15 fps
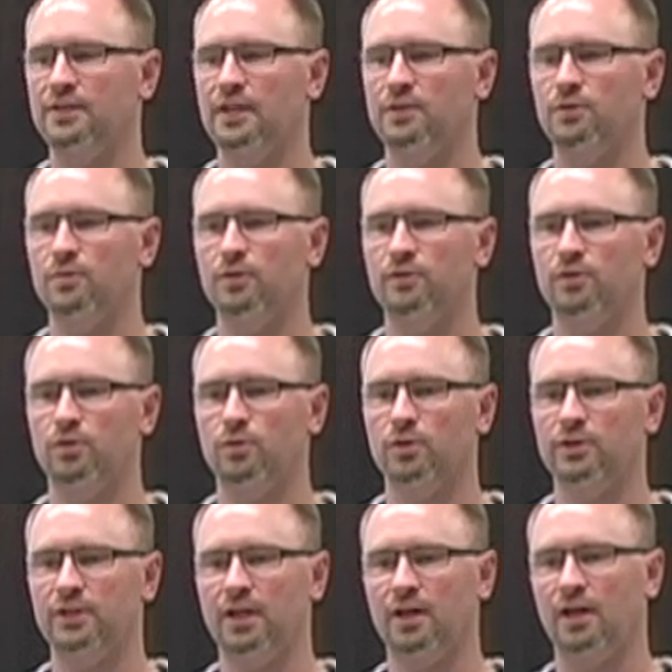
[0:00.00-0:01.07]
as we move
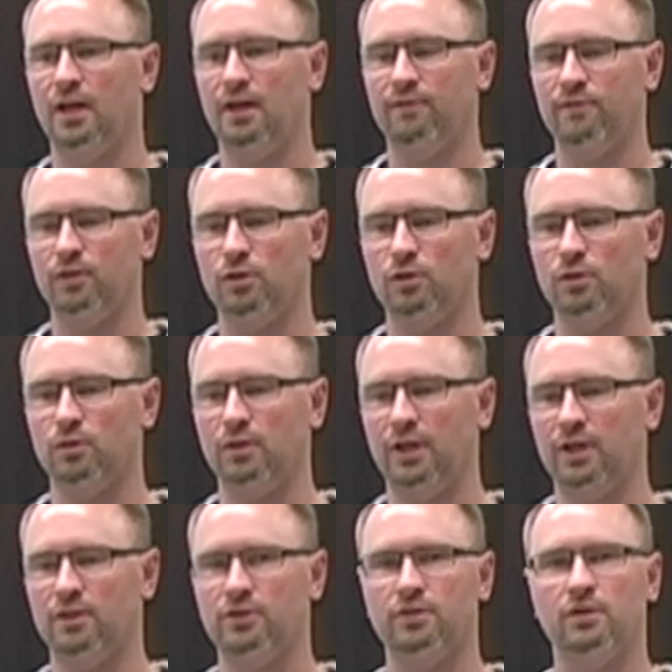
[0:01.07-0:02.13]
towards that high flow
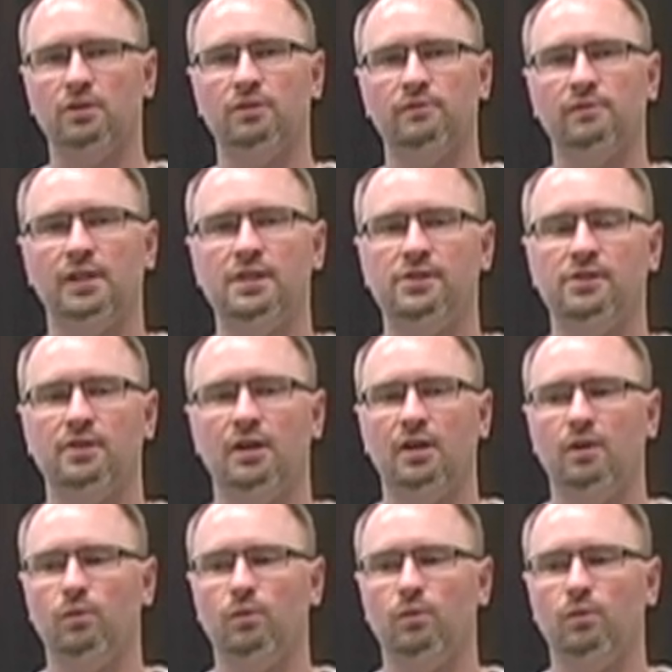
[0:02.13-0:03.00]
aerosol device,